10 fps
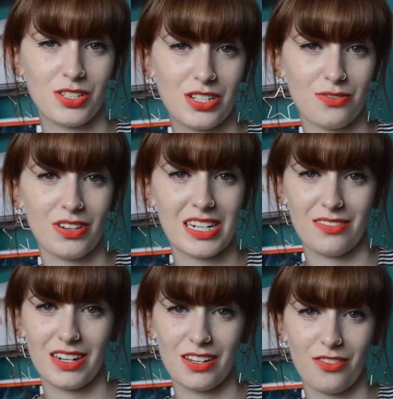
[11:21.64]
which is
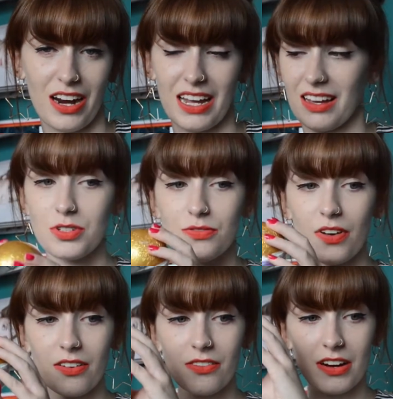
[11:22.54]
really, really great. Just
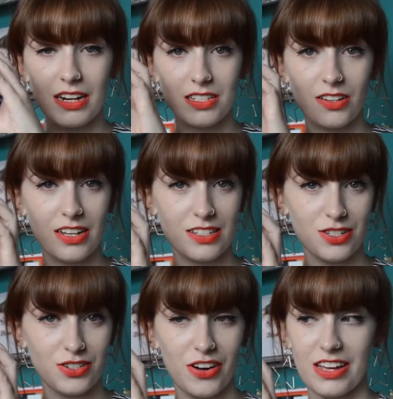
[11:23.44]
very, very excited
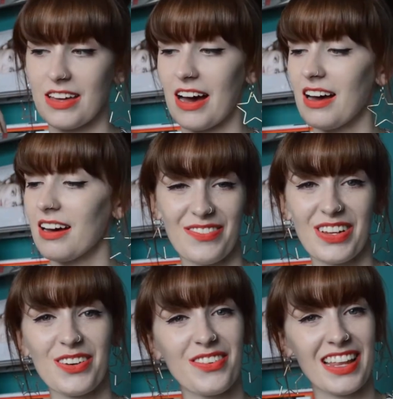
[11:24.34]
to try that. I've
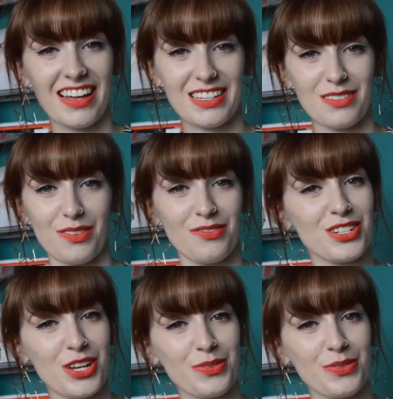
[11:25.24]
been loving that this month too.